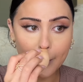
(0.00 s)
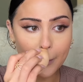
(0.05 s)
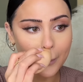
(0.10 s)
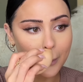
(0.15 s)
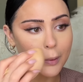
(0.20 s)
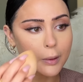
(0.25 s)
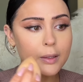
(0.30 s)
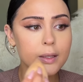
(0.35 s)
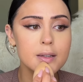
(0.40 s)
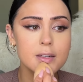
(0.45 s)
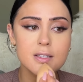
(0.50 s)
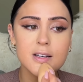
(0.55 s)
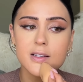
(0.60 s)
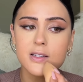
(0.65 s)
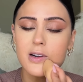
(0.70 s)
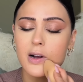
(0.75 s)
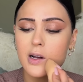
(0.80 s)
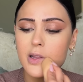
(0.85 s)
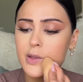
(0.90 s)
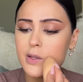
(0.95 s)
really
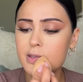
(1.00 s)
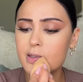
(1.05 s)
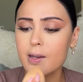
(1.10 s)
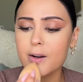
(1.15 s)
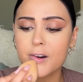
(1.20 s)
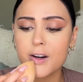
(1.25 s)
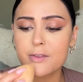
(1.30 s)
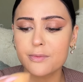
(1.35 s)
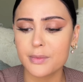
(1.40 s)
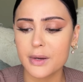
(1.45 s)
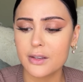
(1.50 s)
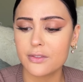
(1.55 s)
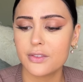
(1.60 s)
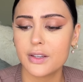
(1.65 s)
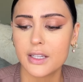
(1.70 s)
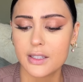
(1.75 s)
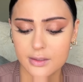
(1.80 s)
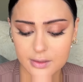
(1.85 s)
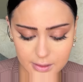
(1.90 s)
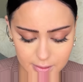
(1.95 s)
just on the center of my
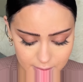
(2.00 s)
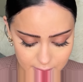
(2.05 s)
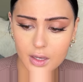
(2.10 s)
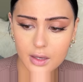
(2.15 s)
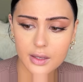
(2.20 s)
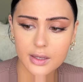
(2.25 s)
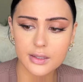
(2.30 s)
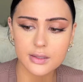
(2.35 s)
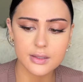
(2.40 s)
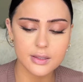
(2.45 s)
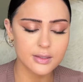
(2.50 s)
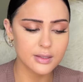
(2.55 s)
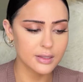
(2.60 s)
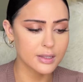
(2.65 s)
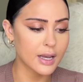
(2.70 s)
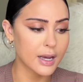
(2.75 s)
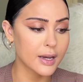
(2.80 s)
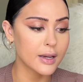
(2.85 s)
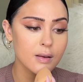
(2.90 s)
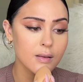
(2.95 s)
face. I like to
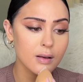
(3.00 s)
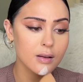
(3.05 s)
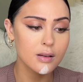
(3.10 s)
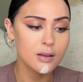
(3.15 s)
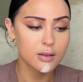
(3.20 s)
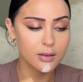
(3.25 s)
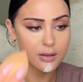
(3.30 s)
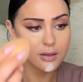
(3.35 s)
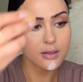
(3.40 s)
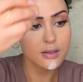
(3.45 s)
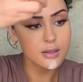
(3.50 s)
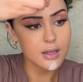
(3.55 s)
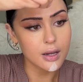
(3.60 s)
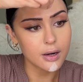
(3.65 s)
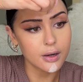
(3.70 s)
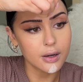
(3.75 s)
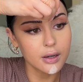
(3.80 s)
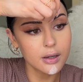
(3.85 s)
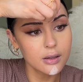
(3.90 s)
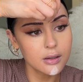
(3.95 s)
set the
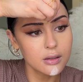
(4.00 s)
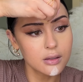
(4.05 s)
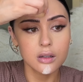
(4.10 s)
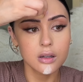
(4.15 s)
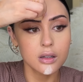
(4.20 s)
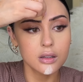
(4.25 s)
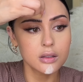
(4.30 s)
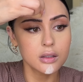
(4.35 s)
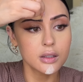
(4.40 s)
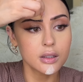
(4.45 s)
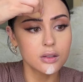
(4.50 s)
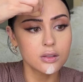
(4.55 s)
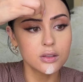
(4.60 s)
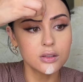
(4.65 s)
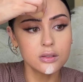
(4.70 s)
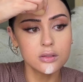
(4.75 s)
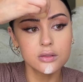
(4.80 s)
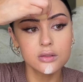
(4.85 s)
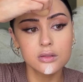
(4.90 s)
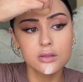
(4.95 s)
center a little
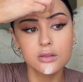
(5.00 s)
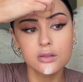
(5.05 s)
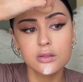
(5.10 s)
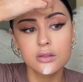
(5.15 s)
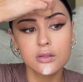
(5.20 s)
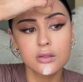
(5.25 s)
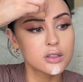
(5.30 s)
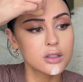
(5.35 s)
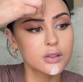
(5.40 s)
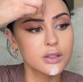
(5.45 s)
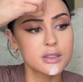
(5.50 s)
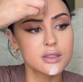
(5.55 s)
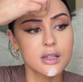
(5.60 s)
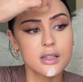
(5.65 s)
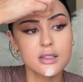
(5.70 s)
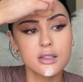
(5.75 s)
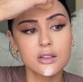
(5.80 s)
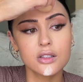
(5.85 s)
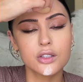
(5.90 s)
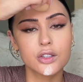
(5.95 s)
so it
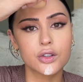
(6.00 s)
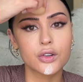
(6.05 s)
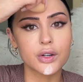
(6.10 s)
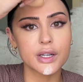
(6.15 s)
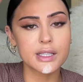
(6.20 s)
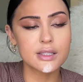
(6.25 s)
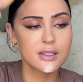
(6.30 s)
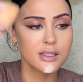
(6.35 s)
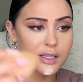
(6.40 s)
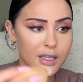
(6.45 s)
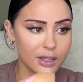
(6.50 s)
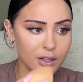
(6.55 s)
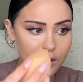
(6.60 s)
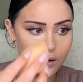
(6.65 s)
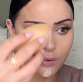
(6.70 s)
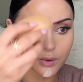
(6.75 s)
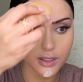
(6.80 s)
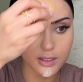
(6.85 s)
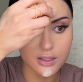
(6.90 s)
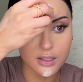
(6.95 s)
doesn't look greasy. You don't
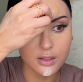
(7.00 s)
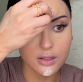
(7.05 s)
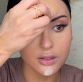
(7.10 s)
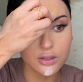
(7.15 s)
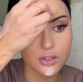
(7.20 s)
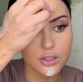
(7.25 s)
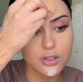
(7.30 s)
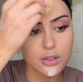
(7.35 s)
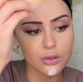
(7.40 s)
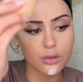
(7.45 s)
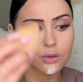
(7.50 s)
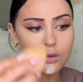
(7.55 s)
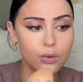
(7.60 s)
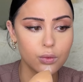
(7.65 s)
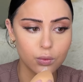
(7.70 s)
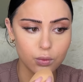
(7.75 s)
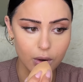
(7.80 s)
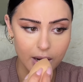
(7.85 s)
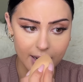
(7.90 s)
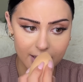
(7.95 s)
want it to look too
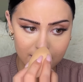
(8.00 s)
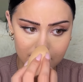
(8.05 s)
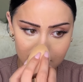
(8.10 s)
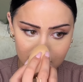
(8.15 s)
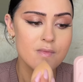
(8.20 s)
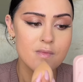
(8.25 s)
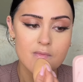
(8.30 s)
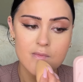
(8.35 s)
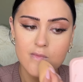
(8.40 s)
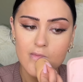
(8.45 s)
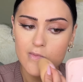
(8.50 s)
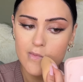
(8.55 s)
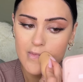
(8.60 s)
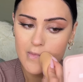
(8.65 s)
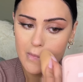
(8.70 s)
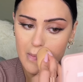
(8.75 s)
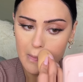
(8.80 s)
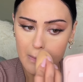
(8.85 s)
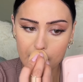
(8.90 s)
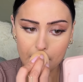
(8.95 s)
wet.
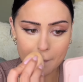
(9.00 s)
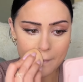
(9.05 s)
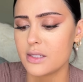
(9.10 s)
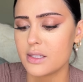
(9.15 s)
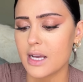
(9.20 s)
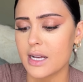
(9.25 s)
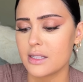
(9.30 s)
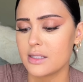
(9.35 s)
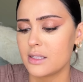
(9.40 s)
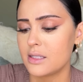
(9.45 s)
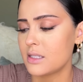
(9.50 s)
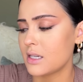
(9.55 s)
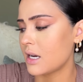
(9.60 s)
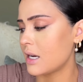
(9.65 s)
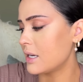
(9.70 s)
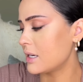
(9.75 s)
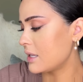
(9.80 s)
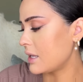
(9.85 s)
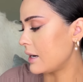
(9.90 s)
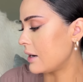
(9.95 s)
So once that's
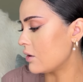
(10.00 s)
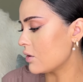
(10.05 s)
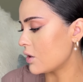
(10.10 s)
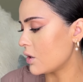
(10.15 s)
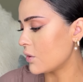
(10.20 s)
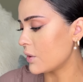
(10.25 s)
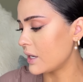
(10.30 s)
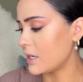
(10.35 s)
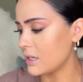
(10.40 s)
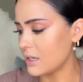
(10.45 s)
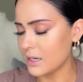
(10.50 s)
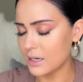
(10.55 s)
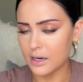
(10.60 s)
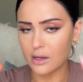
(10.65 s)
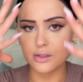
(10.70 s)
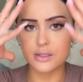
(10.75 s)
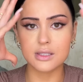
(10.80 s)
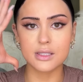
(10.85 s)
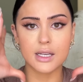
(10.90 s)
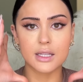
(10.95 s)
done, then I'll go in and I'll
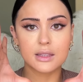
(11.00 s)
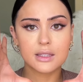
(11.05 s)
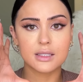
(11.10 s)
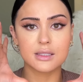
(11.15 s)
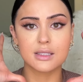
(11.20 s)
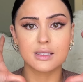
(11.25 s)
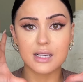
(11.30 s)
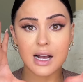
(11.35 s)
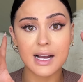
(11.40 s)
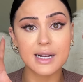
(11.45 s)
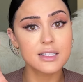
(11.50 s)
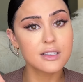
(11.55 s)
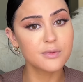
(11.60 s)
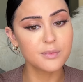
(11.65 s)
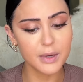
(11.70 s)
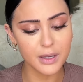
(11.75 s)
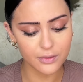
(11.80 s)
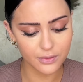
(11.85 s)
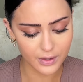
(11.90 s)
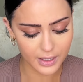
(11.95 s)
set the sides of
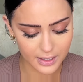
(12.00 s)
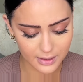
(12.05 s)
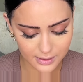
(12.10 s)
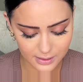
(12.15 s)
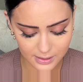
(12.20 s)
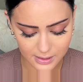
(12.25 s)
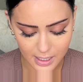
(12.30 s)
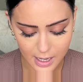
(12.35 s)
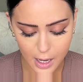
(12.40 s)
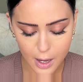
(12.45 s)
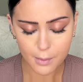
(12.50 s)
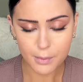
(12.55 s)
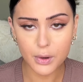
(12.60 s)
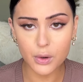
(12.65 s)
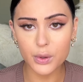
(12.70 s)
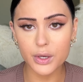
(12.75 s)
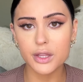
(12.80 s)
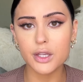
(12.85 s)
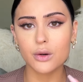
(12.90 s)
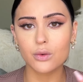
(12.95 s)
my face, but
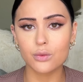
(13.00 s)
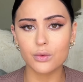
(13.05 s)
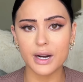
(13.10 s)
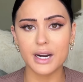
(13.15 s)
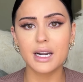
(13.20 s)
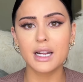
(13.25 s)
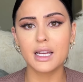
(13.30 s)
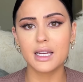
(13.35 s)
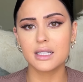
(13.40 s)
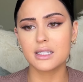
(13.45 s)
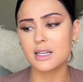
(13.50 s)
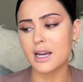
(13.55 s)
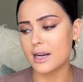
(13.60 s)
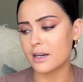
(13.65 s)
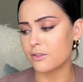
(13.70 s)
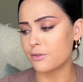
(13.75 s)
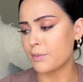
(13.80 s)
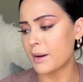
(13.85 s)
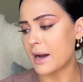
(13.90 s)
with a radiant kind of